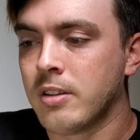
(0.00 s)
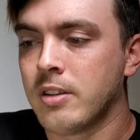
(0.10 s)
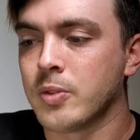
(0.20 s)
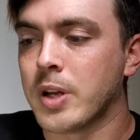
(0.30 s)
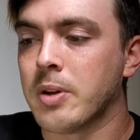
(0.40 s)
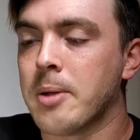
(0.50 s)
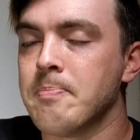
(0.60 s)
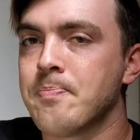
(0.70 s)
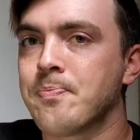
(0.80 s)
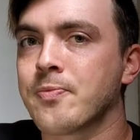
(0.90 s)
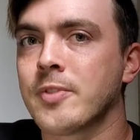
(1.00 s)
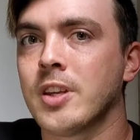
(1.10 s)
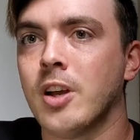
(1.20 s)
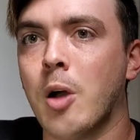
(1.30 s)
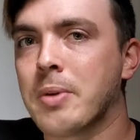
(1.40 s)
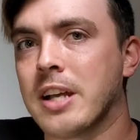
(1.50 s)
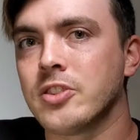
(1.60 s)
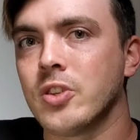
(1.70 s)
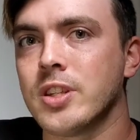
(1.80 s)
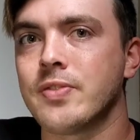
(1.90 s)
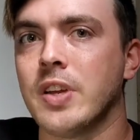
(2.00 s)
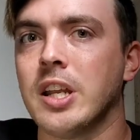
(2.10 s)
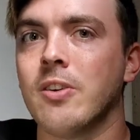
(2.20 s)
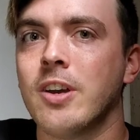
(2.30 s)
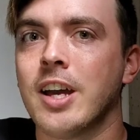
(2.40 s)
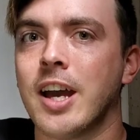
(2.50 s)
So anyway, hope you guys enjoyed this video.